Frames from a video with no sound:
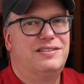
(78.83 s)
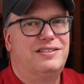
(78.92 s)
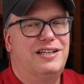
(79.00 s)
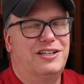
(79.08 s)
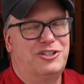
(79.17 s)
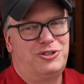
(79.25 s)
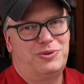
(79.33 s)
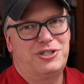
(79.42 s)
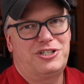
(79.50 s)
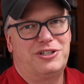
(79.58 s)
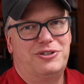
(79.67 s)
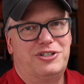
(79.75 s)
Now, the storage
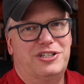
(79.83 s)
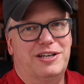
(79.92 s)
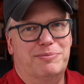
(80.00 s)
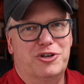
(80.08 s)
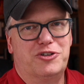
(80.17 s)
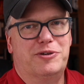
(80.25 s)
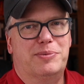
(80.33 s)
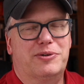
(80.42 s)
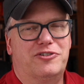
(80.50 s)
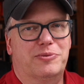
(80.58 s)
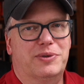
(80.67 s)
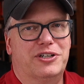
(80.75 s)
solution that most people are
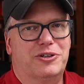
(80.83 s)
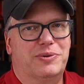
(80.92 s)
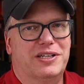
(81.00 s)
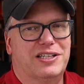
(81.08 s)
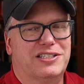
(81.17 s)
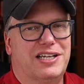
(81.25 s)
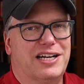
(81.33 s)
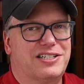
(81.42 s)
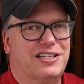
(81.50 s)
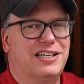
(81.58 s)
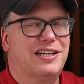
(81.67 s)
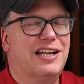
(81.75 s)
familiar with is
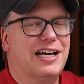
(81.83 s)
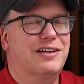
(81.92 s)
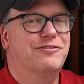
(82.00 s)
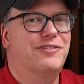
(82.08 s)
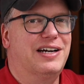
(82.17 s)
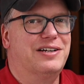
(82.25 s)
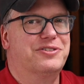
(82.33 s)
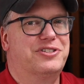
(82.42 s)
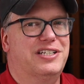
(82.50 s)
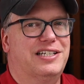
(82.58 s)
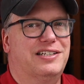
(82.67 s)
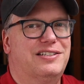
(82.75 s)
actually cloud file
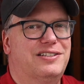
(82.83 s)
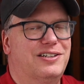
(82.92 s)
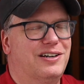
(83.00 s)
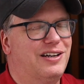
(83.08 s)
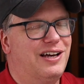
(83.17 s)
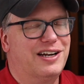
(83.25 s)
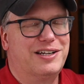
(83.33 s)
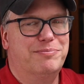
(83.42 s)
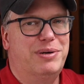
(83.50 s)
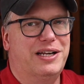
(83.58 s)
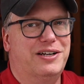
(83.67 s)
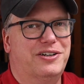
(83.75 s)
sync. There are a lot of
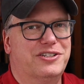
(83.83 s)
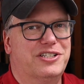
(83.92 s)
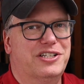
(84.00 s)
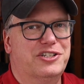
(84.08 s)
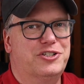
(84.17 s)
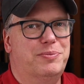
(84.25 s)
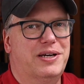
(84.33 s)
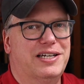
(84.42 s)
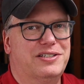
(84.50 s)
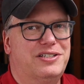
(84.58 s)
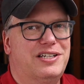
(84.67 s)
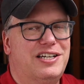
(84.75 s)
competitors in this
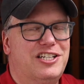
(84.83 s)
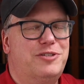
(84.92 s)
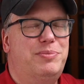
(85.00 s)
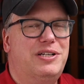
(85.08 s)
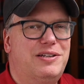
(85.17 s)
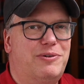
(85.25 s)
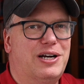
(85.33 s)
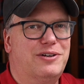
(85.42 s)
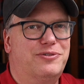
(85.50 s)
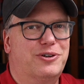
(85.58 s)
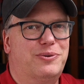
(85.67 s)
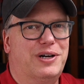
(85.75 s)
space. It's been around
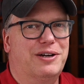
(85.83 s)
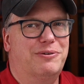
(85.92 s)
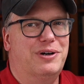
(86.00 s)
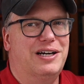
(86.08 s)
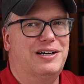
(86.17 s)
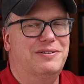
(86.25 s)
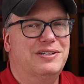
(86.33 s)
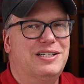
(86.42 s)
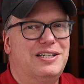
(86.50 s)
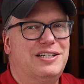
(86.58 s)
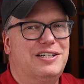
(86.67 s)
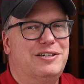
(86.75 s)
for quite a while.
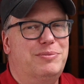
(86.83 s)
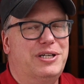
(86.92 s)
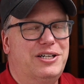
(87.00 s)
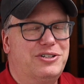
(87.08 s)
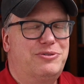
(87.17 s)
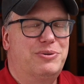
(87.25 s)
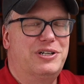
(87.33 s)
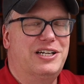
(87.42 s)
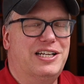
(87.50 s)
But here's what it